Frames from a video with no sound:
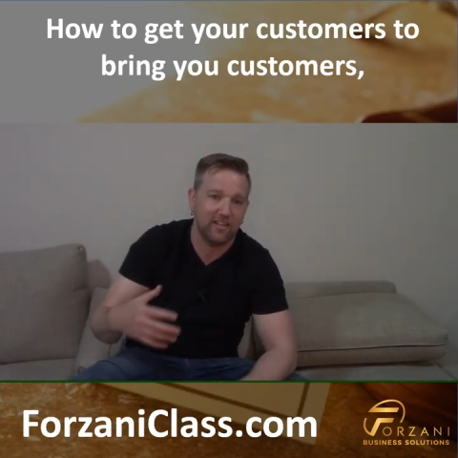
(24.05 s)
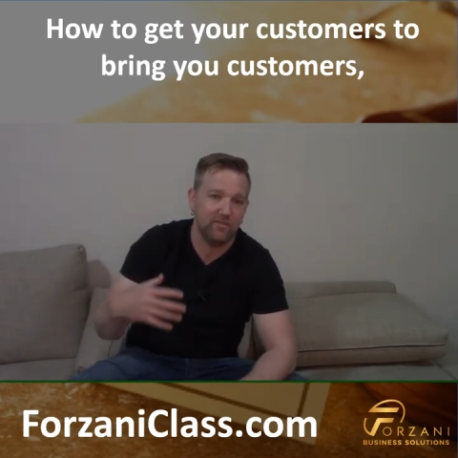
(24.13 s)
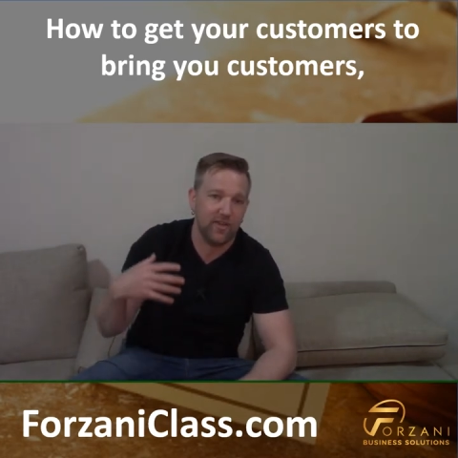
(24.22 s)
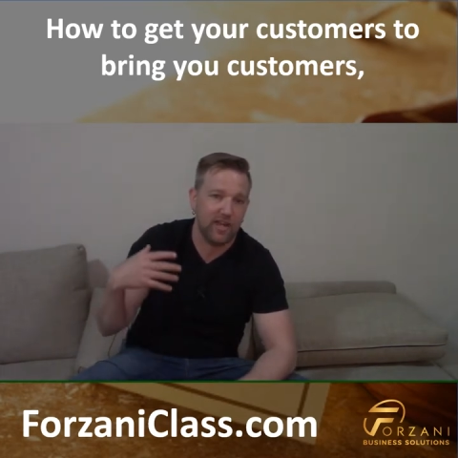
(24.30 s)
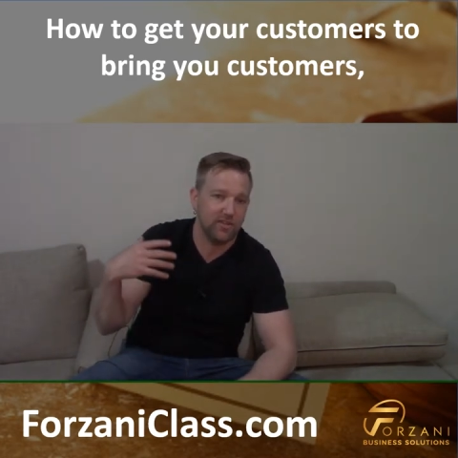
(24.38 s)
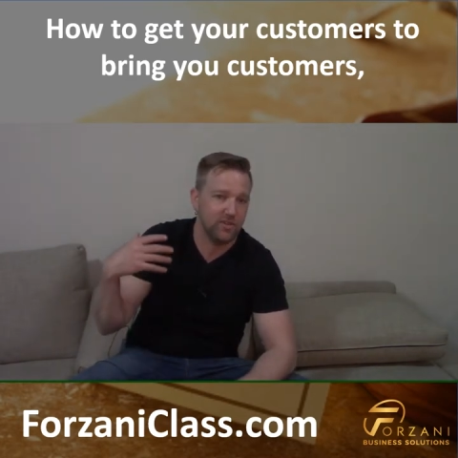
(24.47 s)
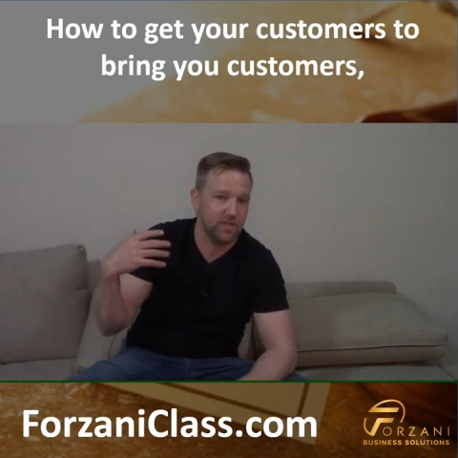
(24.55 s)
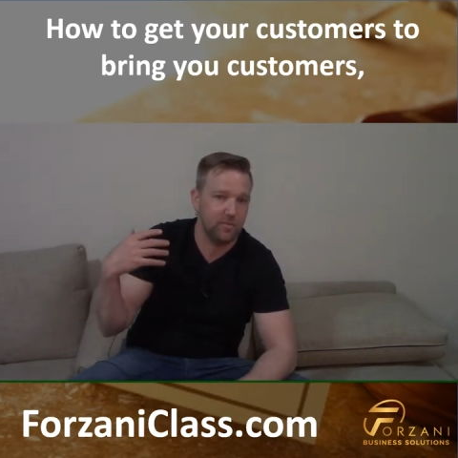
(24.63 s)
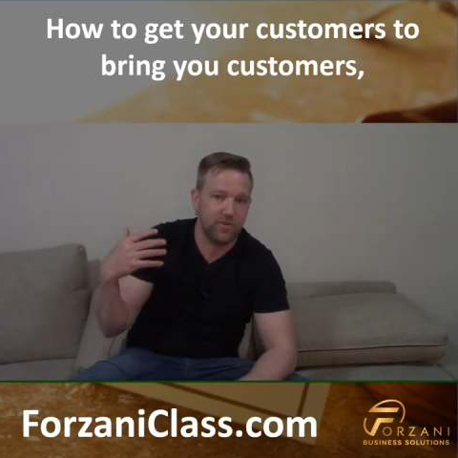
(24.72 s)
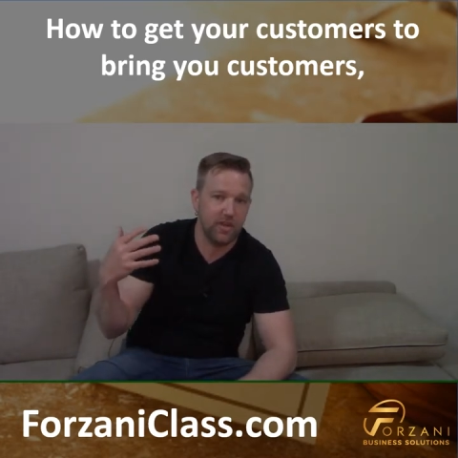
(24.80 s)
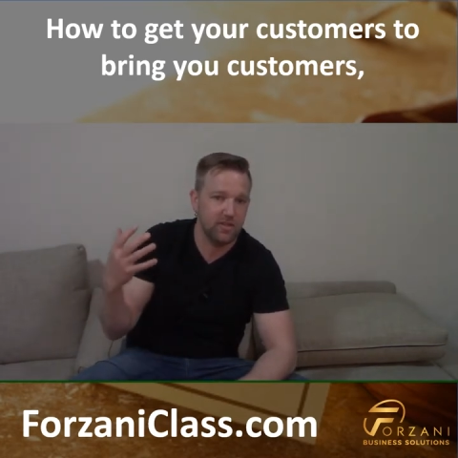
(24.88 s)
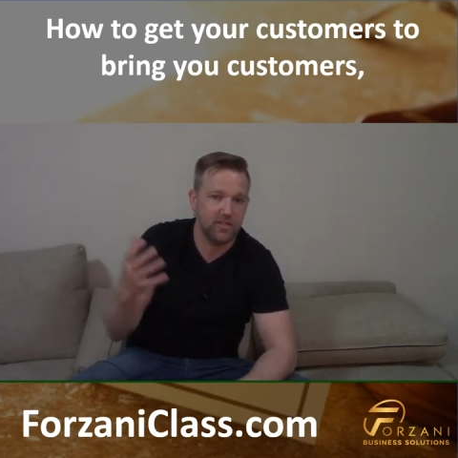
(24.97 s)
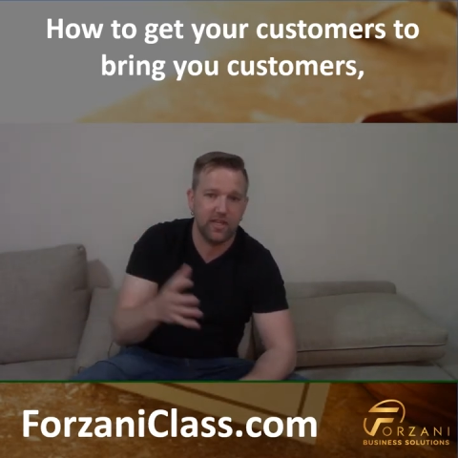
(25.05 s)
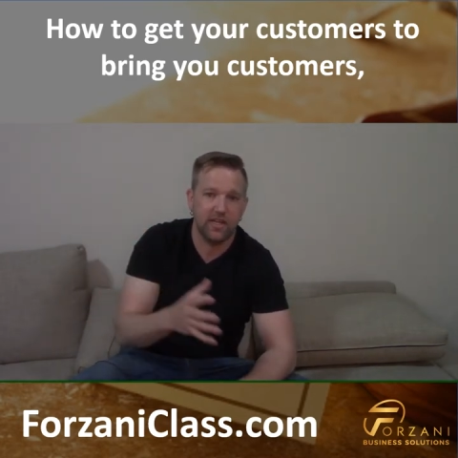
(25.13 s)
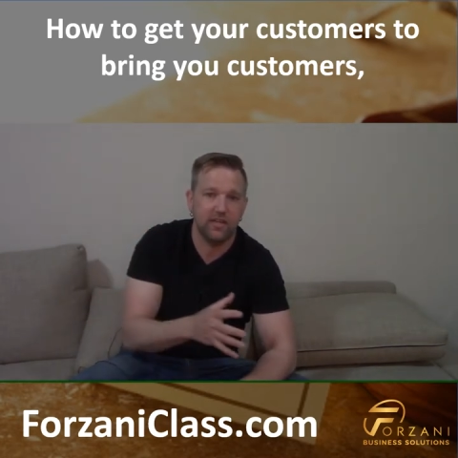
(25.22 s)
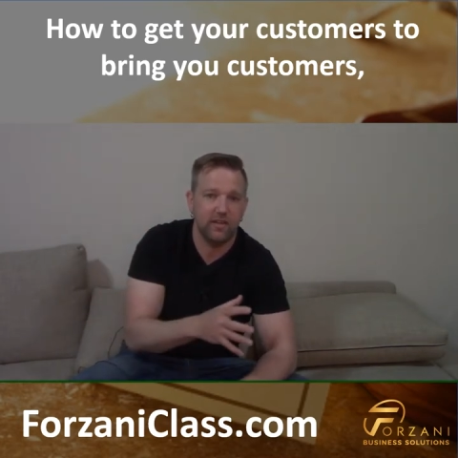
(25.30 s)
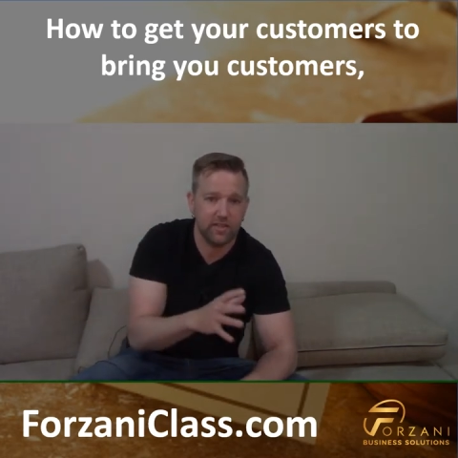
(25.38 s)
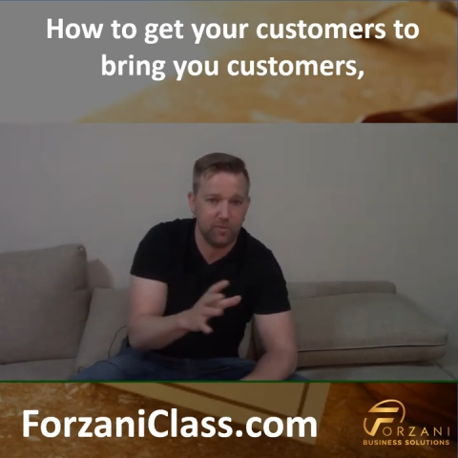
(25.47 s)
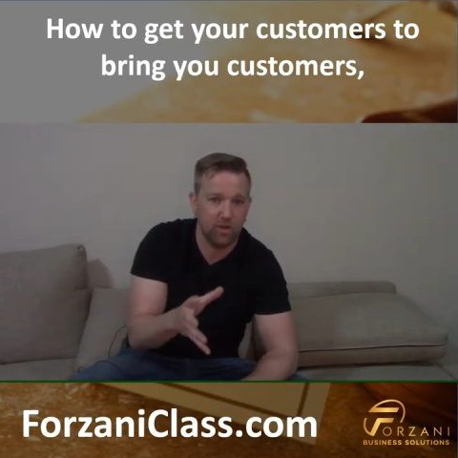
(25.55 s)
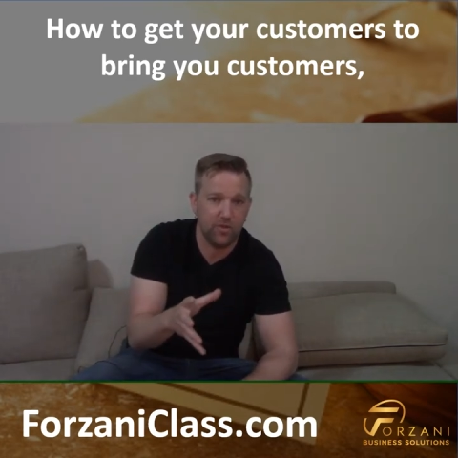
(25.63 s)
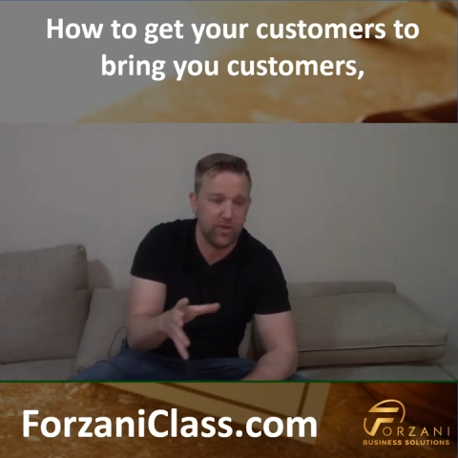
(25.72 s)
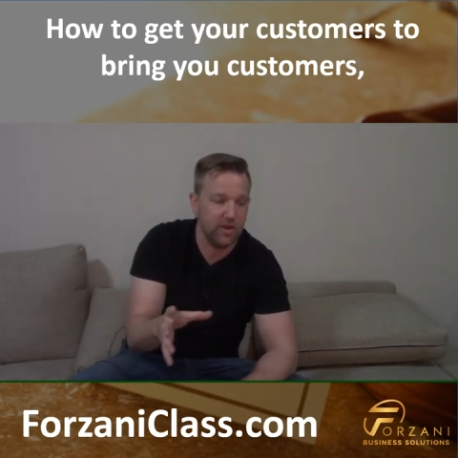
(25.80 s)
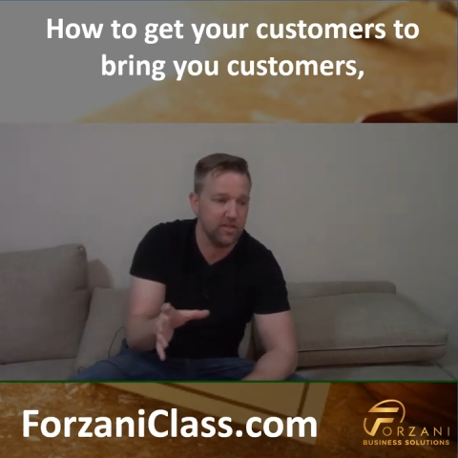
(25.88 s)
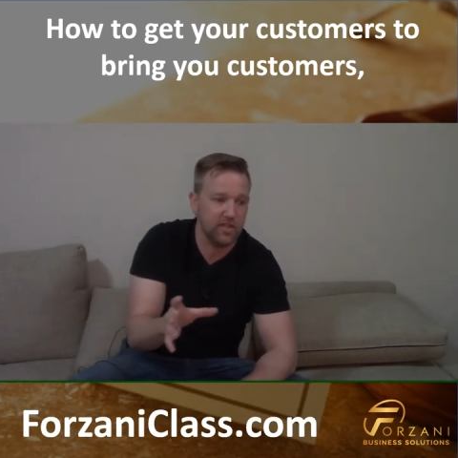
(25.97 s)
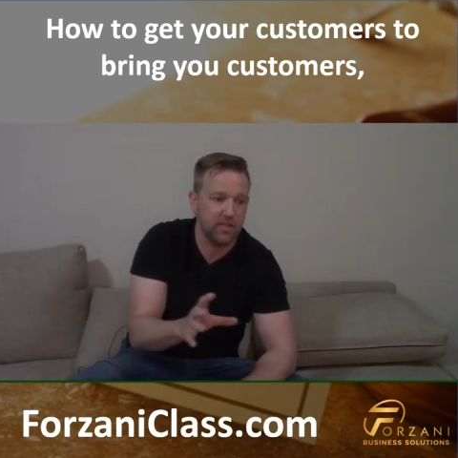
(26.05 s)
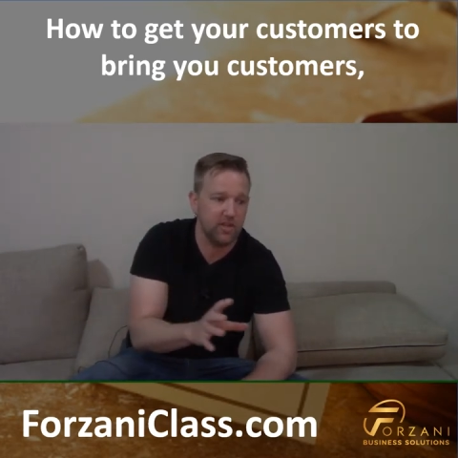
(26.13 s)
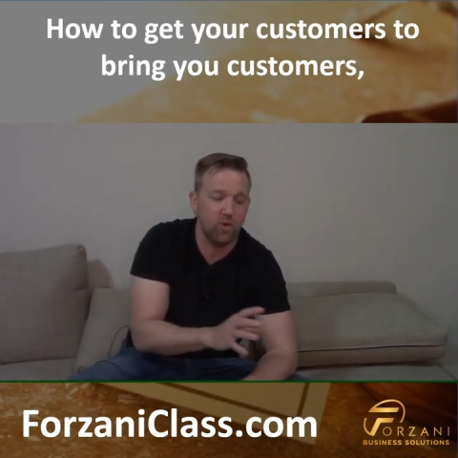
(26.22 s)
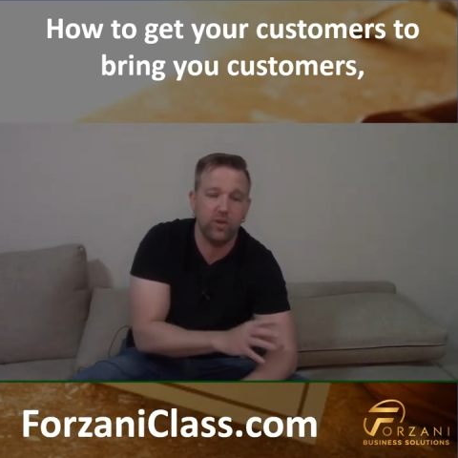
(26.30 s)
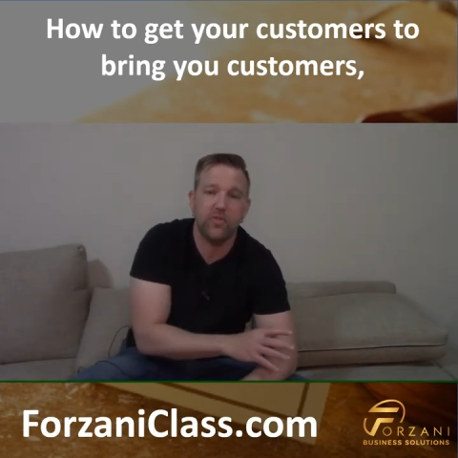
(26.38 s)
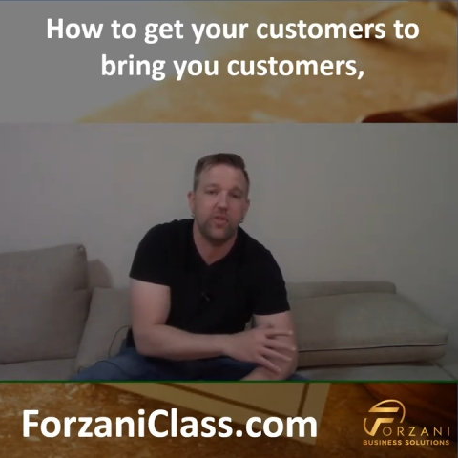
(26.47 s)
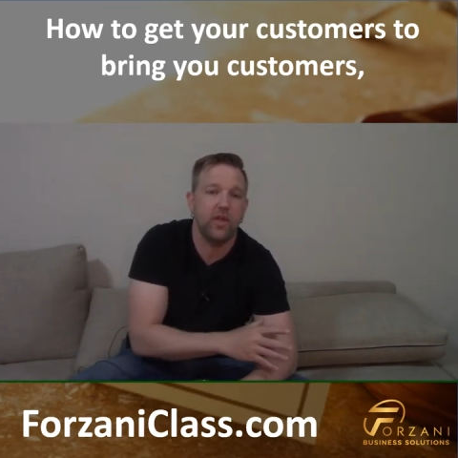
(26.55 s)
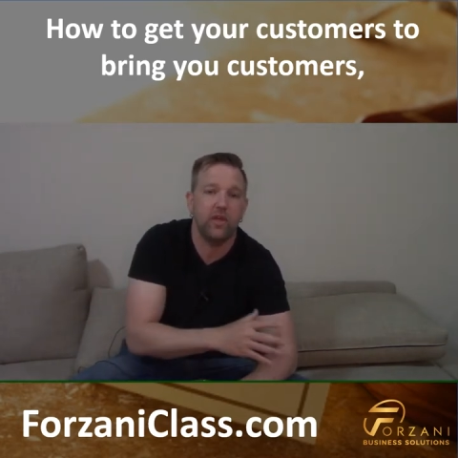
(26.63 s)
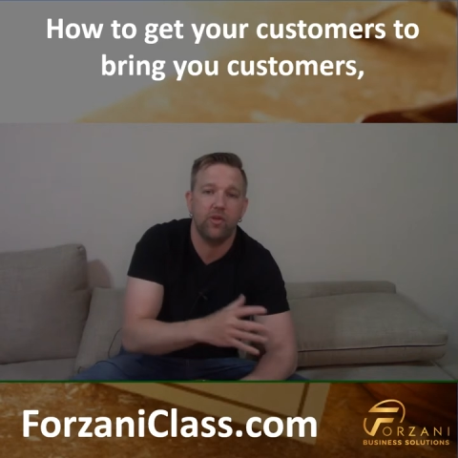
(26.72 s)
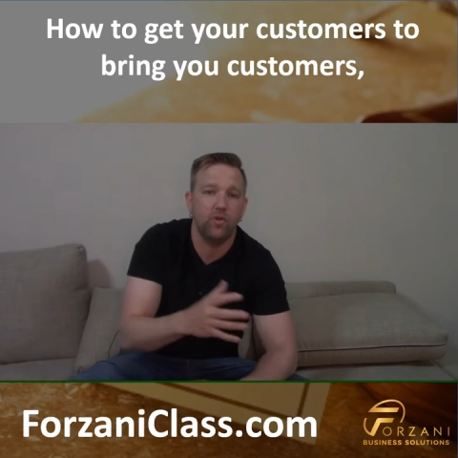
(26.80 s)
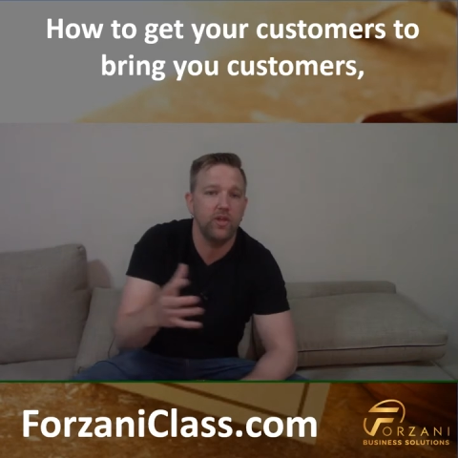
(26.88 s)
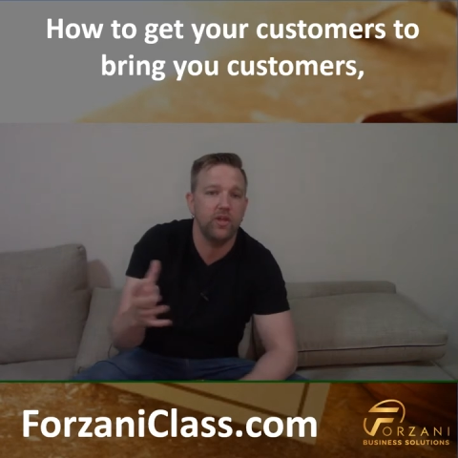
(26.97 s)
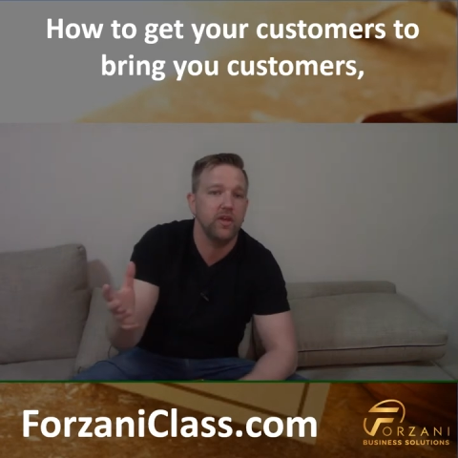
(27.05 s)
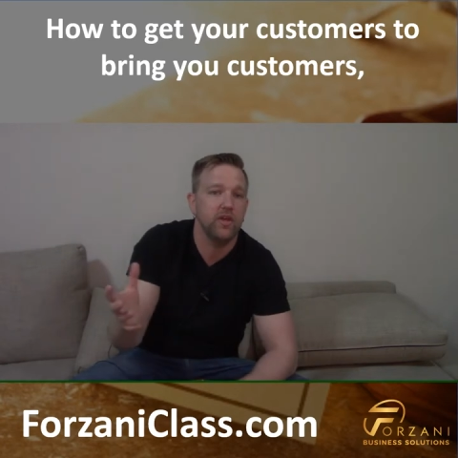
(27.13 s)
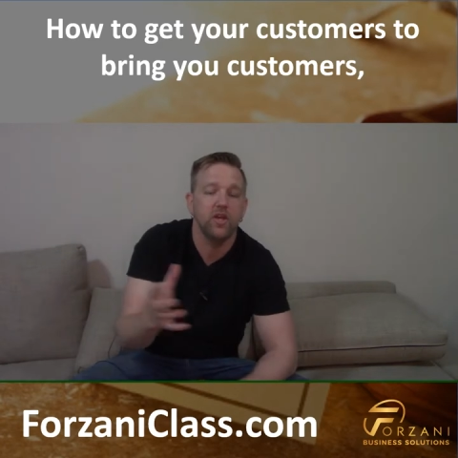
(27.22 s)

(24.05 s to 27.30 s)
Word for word: In fact, there were some theaters that, smaller theaters that the only, the only